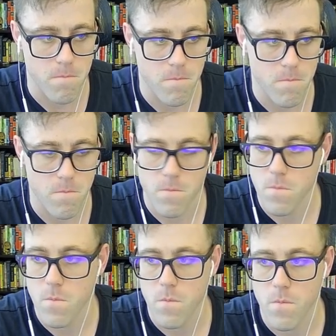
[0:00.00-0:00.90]

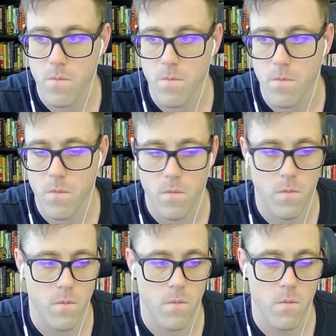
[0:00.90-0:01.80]

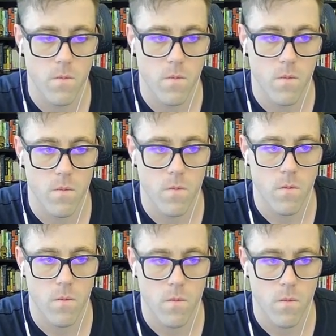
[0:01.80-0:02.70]

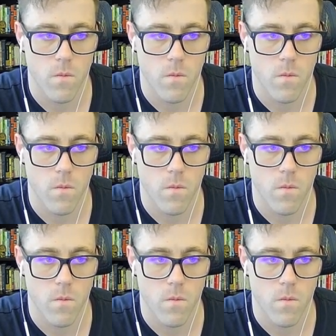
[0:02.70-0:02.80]
Nobody speaks.